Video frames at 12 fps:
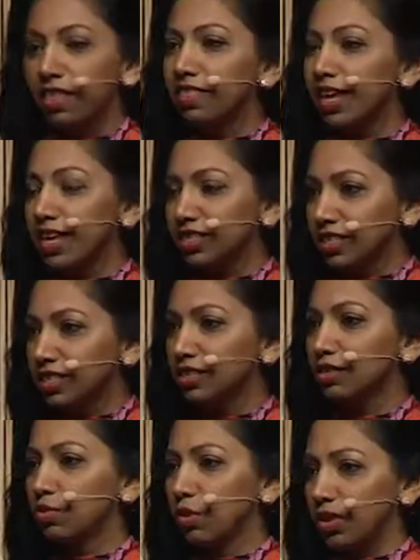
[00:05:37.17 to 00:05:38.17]
They
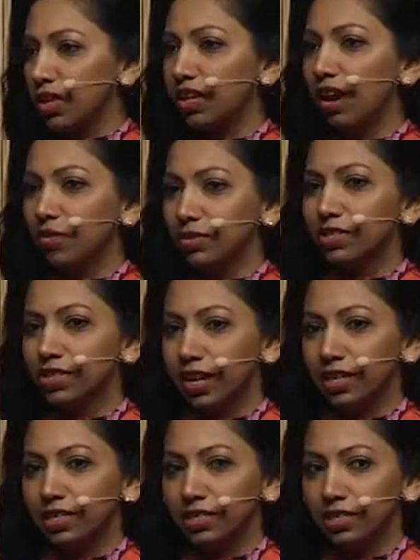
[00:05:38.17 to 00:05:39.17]
exist within our
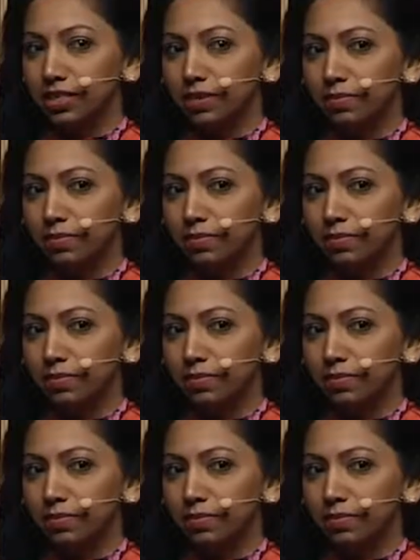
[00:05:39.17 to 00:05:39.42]
society.